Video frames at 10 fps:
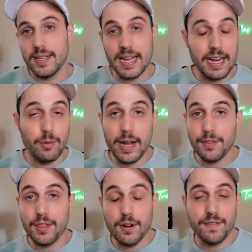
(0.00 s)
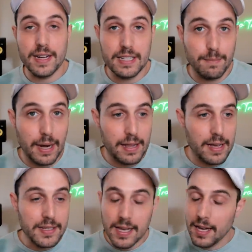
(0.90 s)
To anyone out there affected by
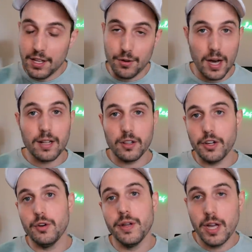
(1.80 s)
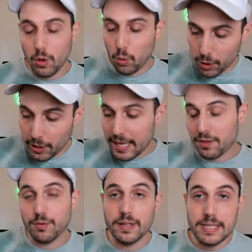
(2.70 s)
this, you're not alone. We'll get
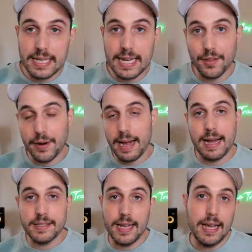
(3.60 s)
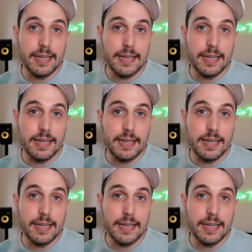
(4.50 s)
through this together as a